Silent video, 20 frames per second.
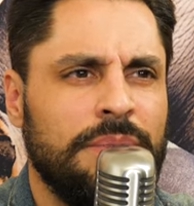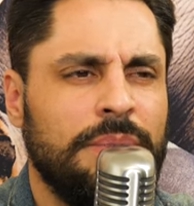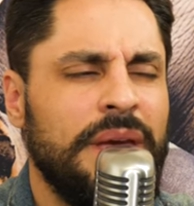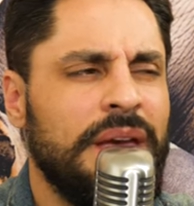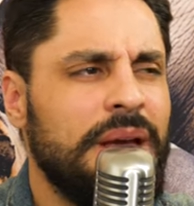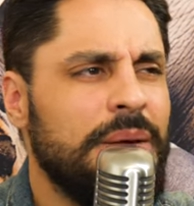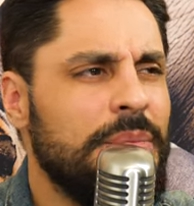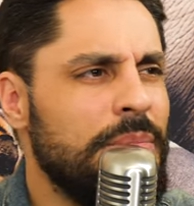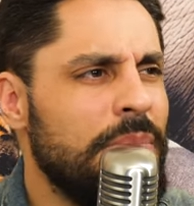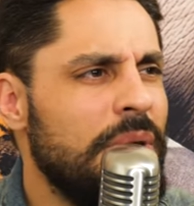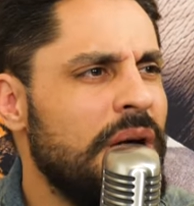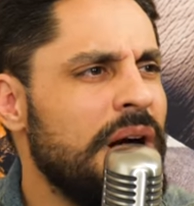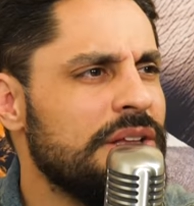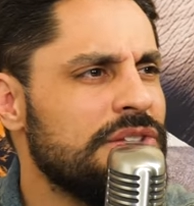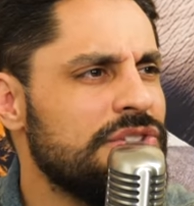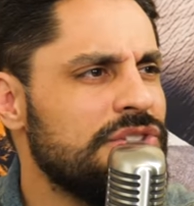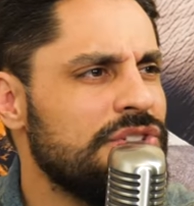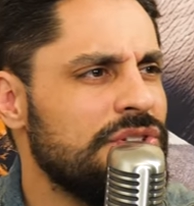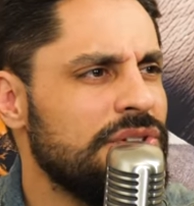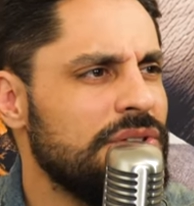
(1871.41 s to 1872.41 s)
make
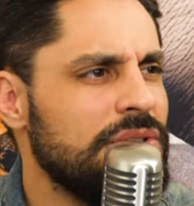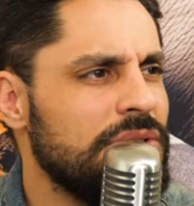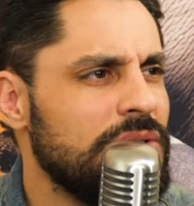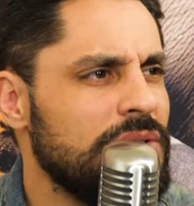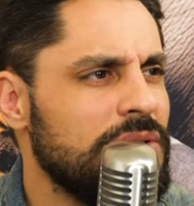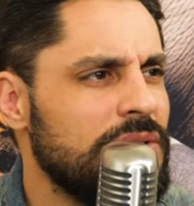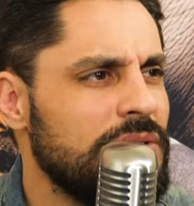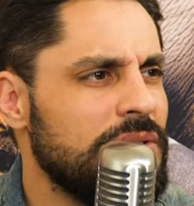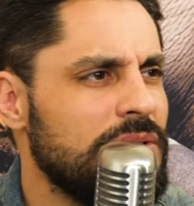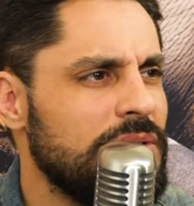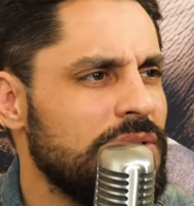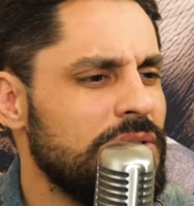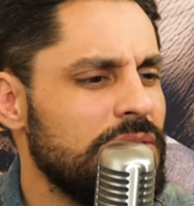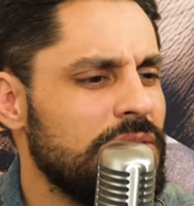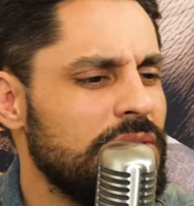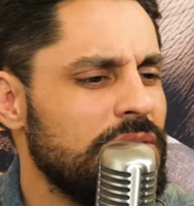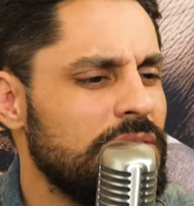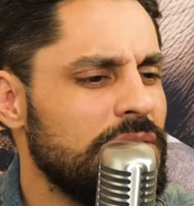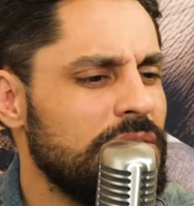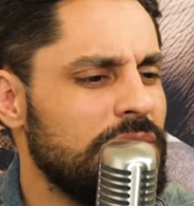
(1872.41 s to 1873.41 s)
much
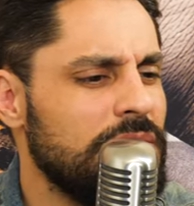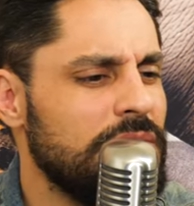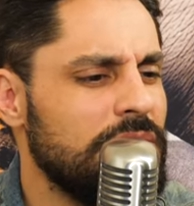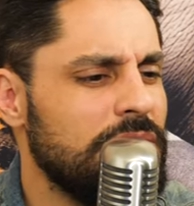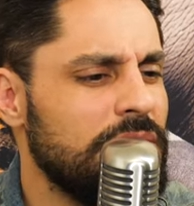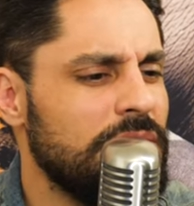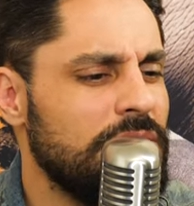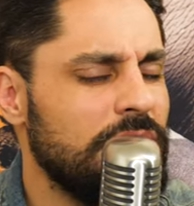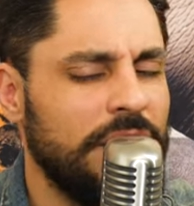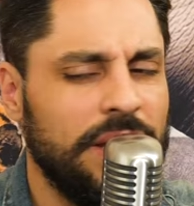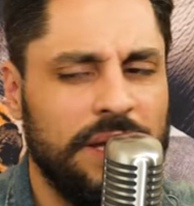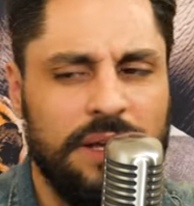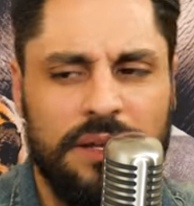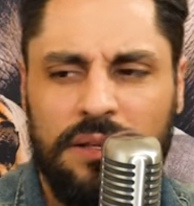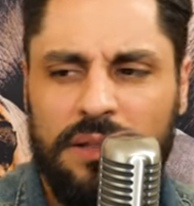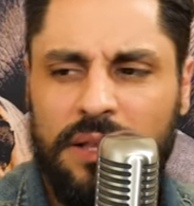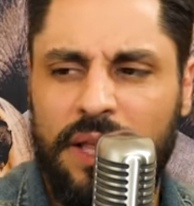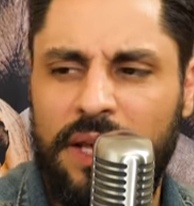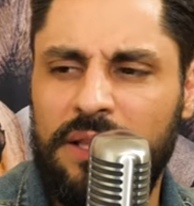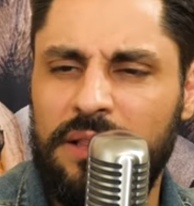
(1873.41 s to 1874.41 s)

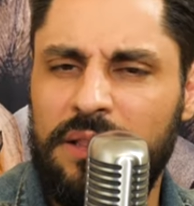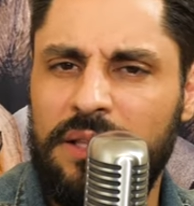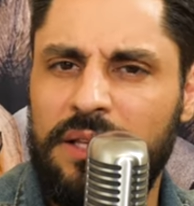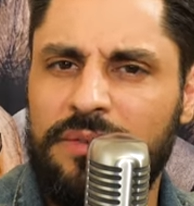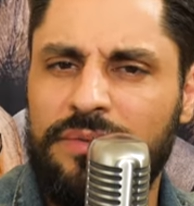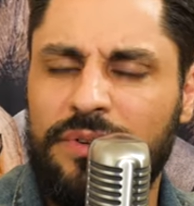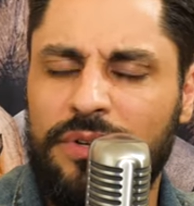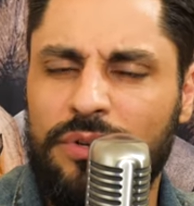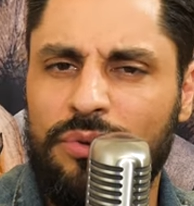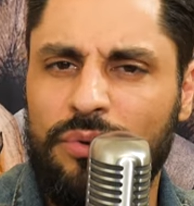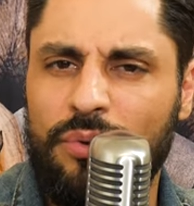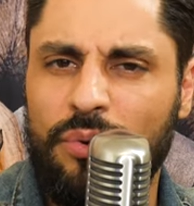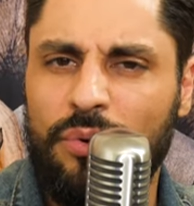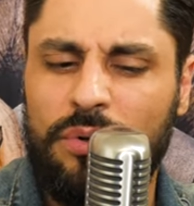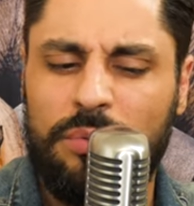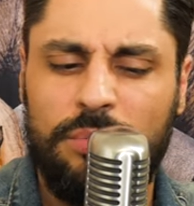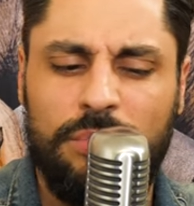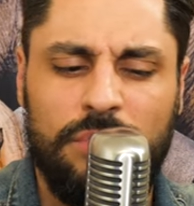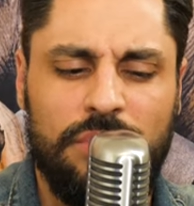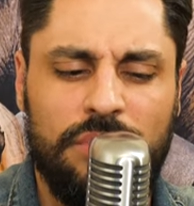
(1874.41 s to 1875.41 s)
like live a
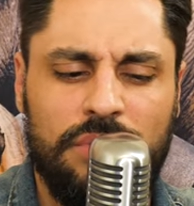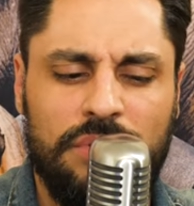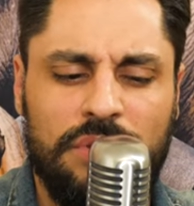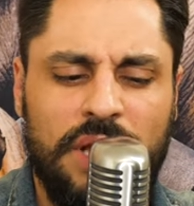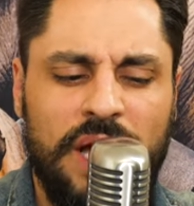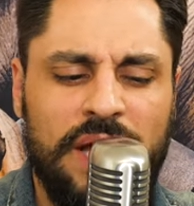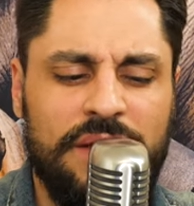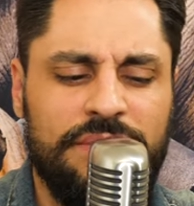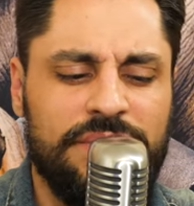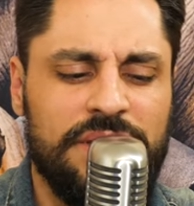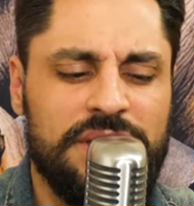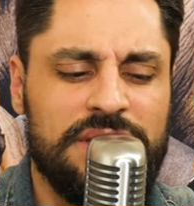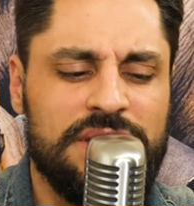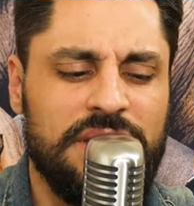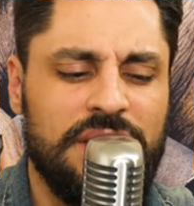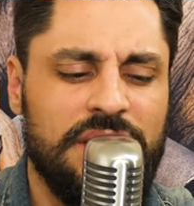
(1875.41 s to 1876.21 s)
normal life.